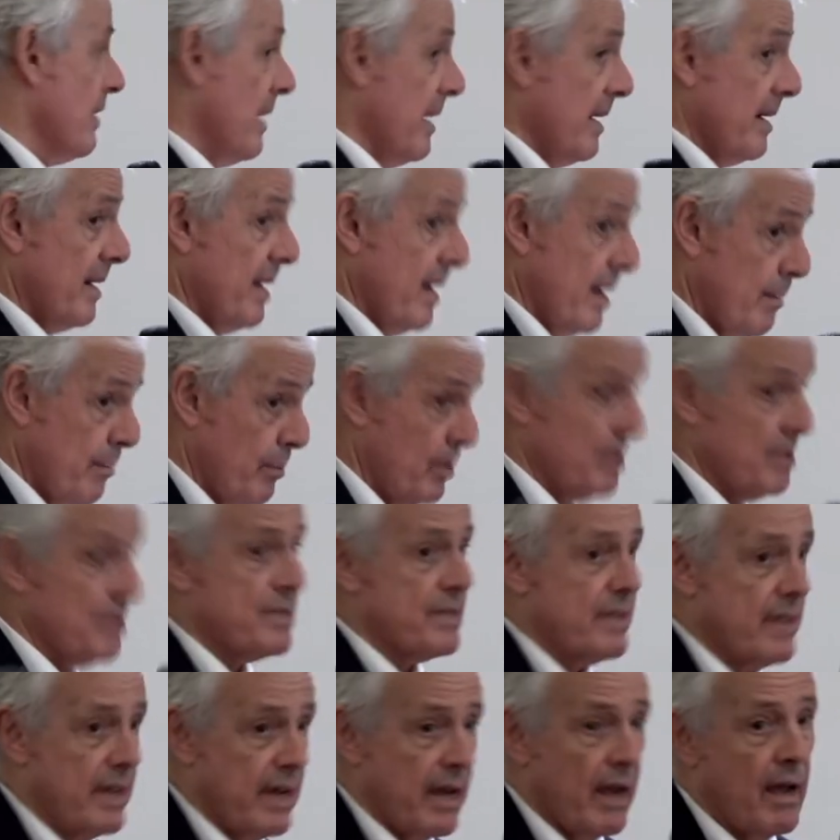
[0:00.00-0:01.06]

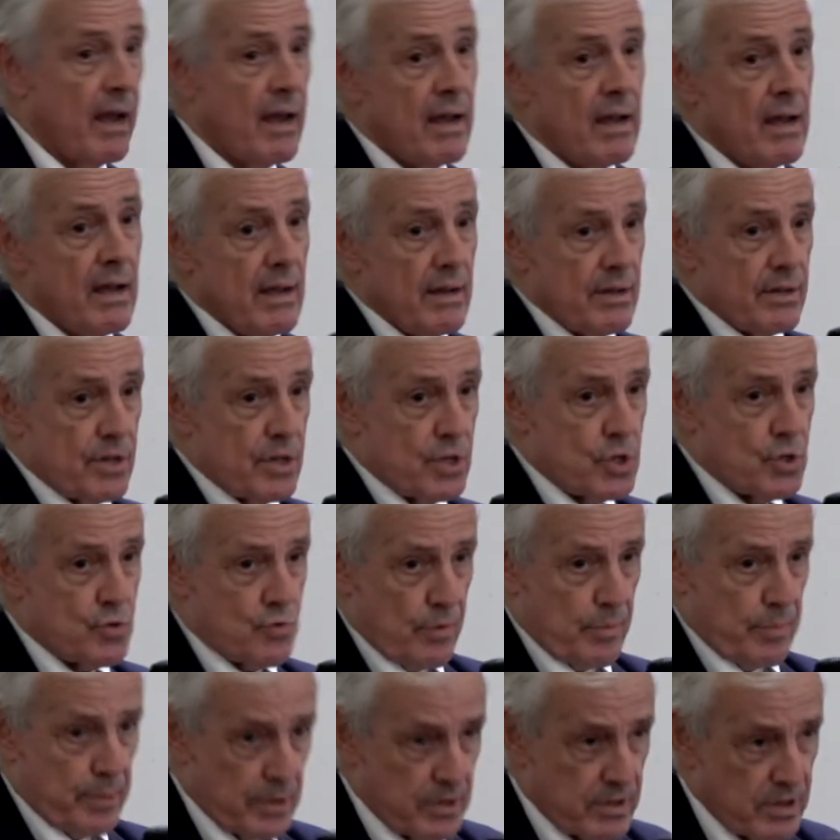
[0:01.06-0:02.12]
enables the
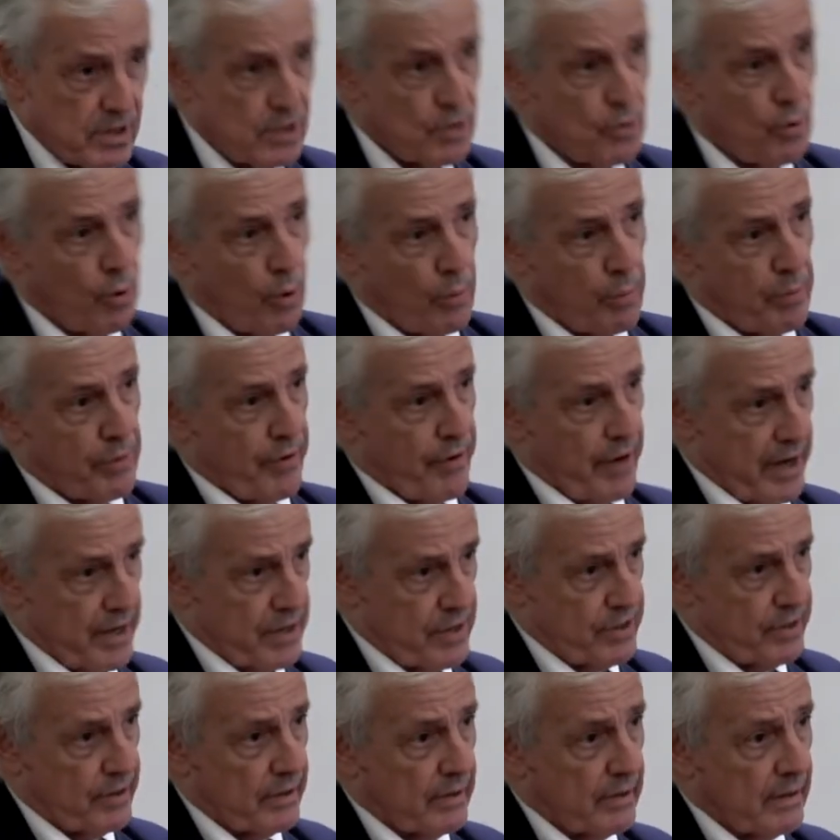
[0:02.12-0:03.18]
distributed
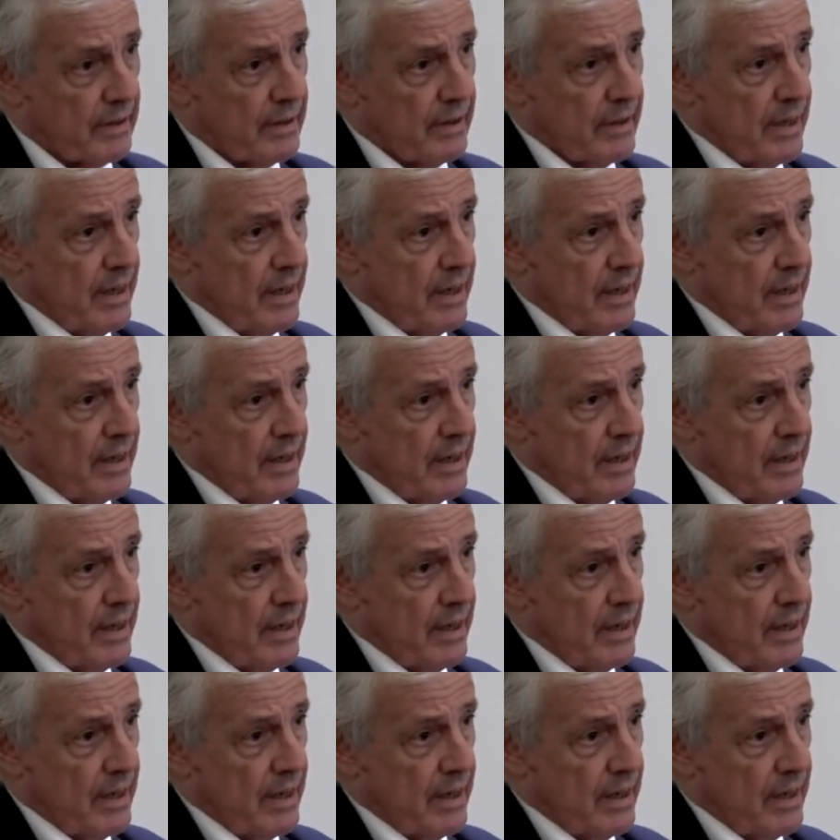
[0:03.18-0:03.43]
corporation,